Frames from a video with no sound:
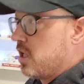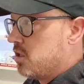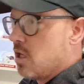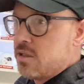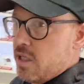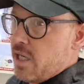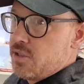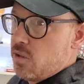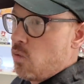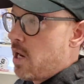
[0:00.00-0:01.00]
conduct a
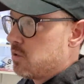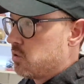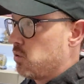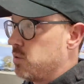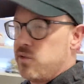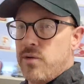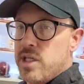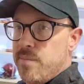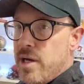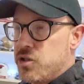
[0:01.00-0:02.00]
nationwide search for
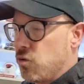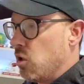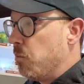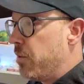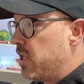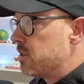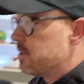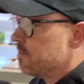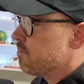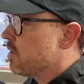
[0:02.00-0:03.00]
these major openings.